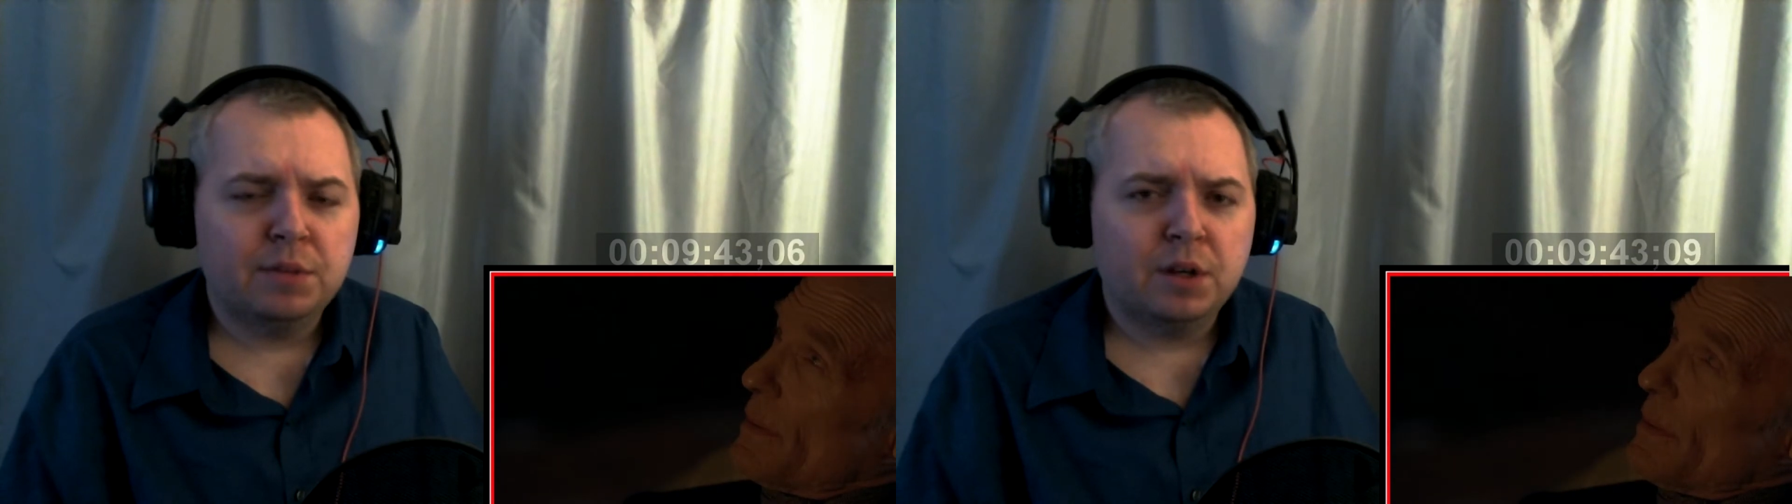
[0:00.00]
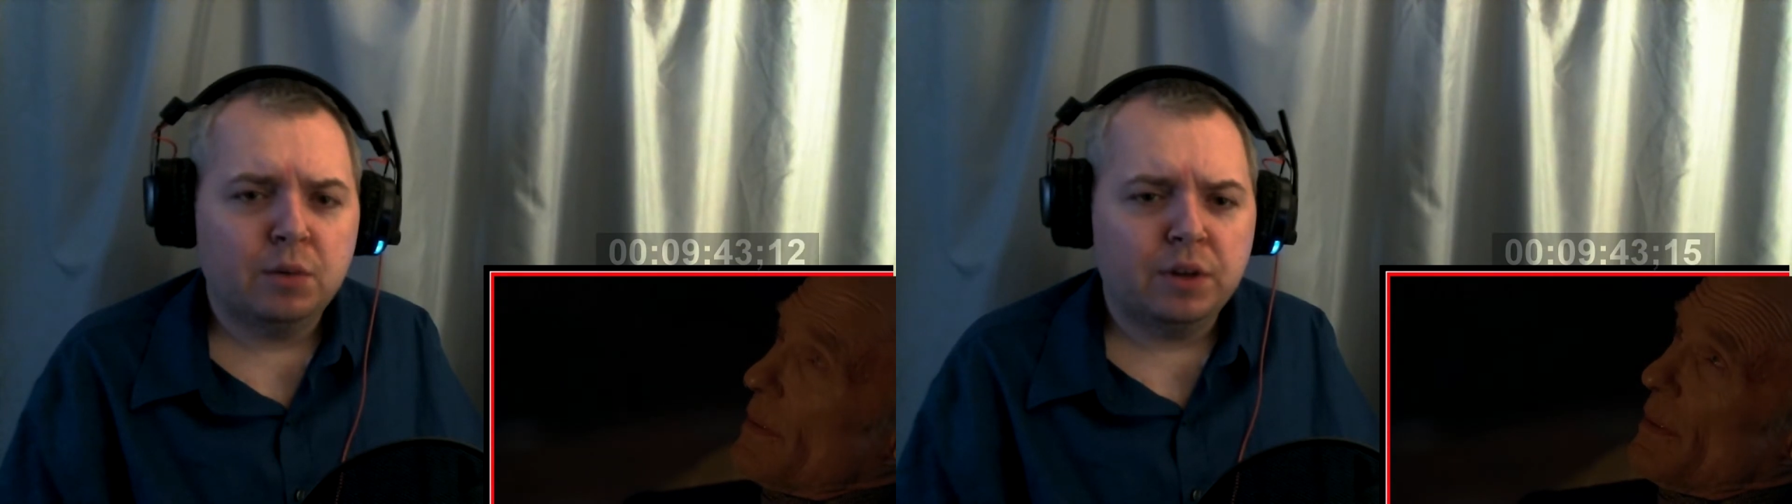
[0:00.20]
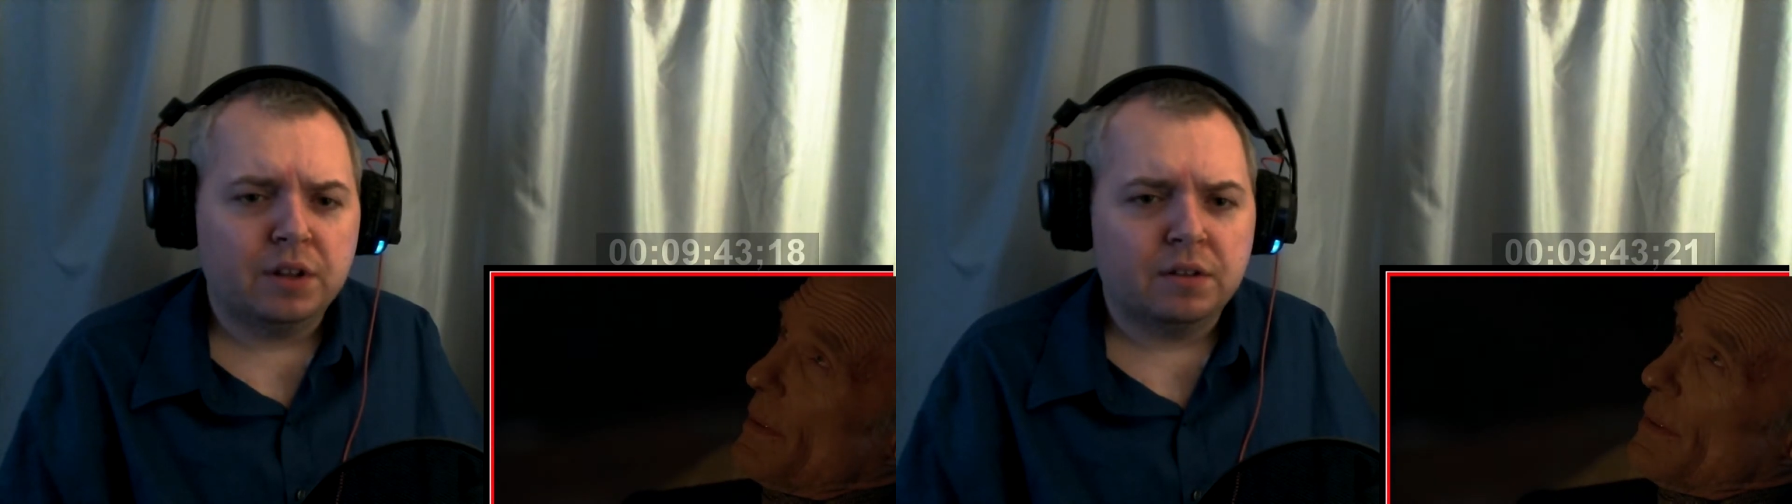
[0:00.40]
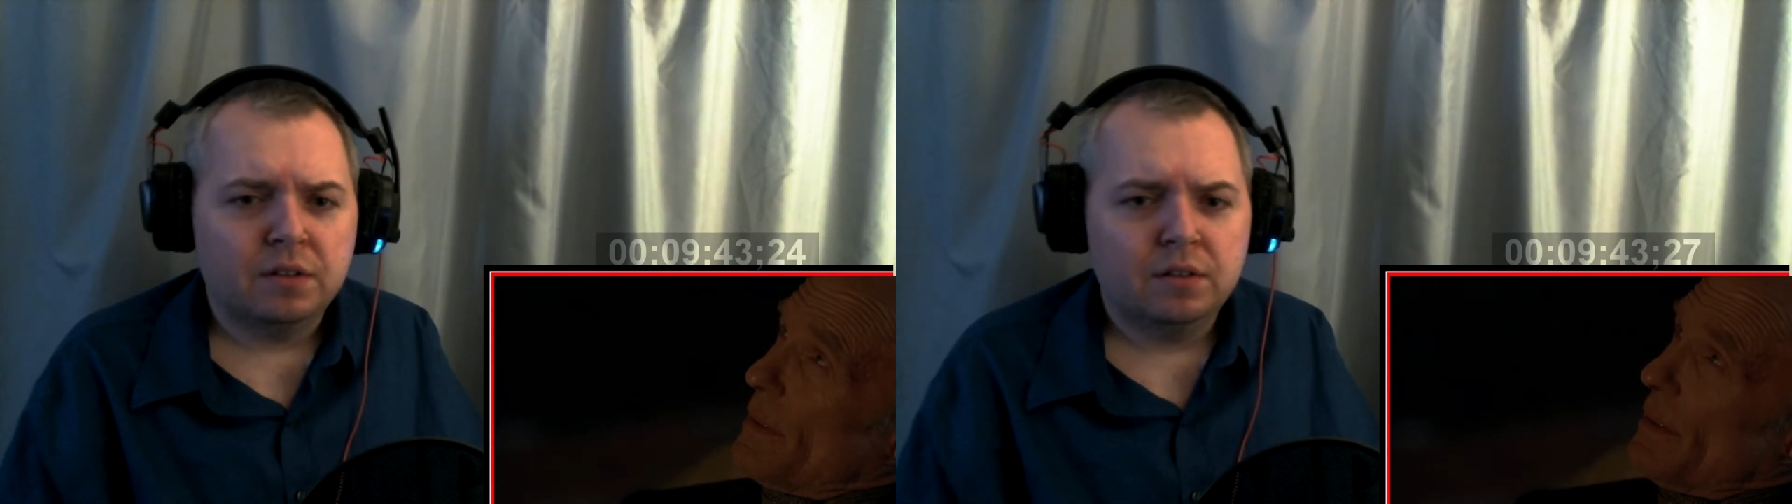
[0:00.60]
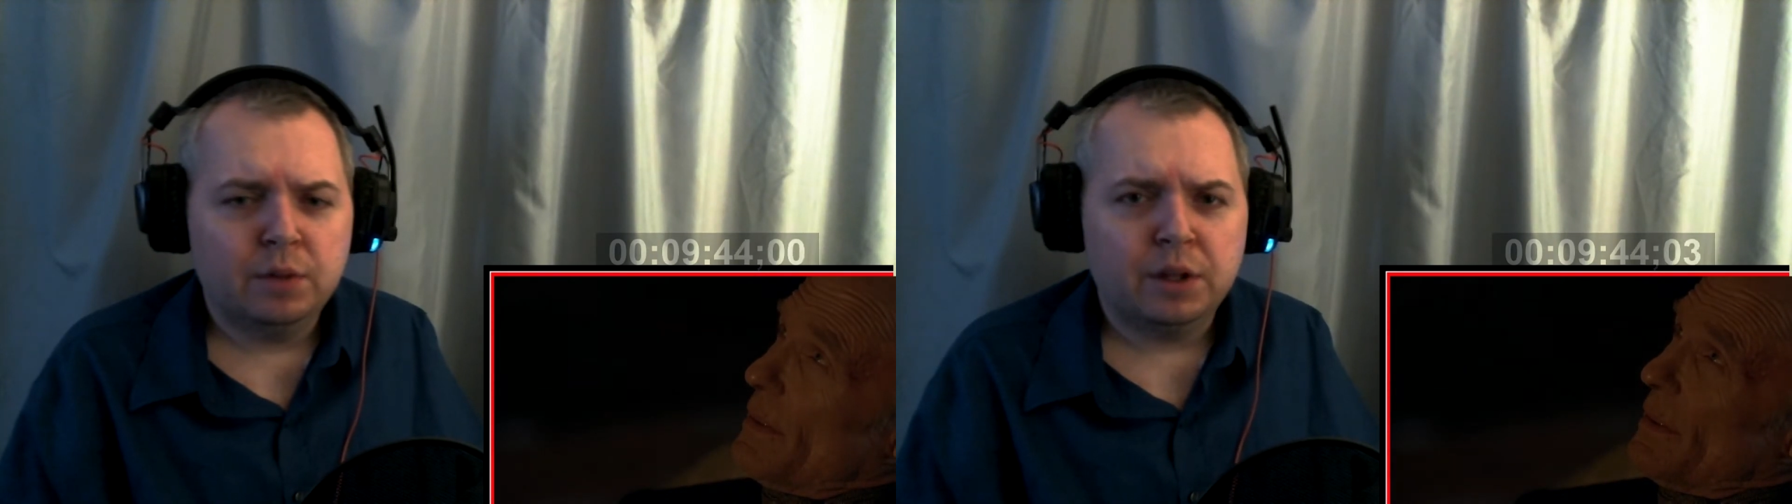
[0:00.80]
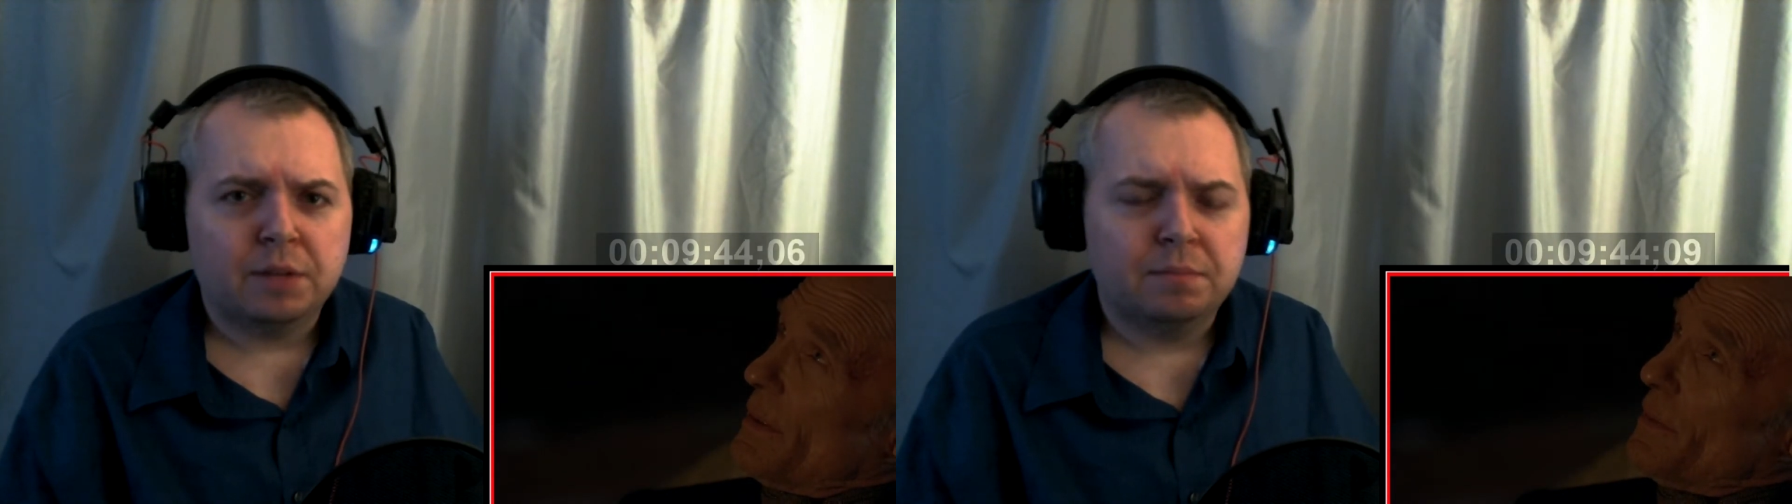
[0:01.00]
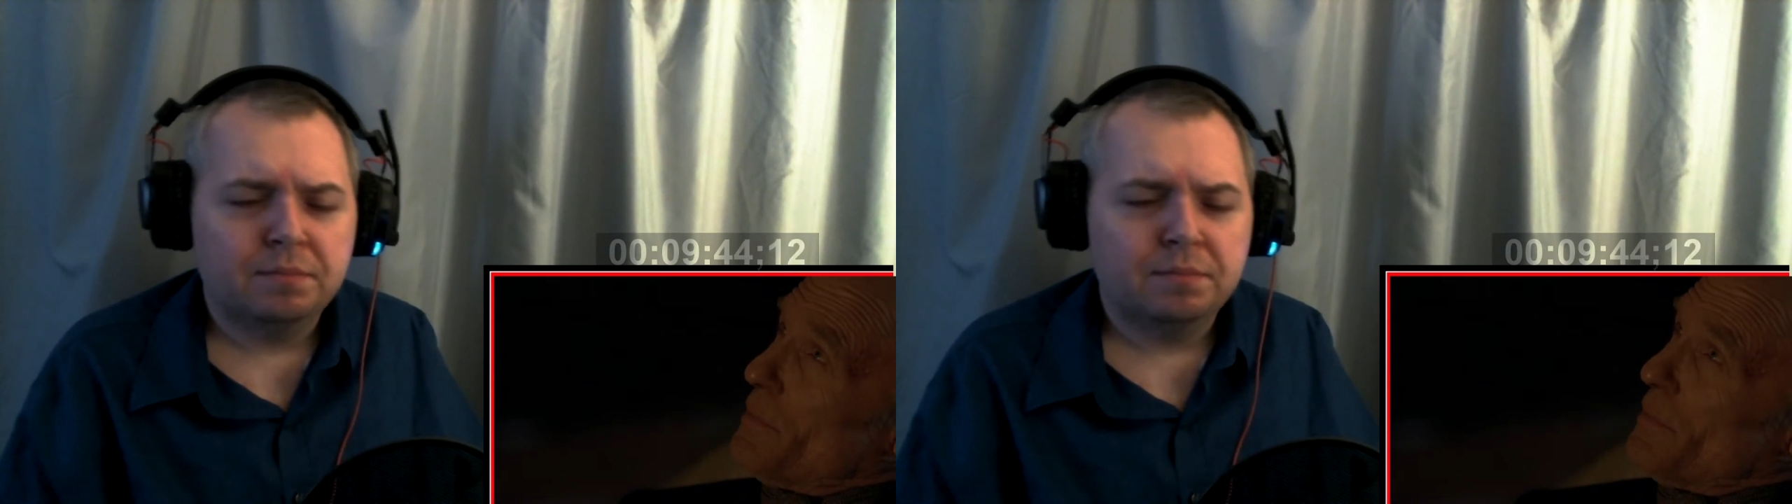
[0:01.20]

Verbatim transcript: uh, Willow William.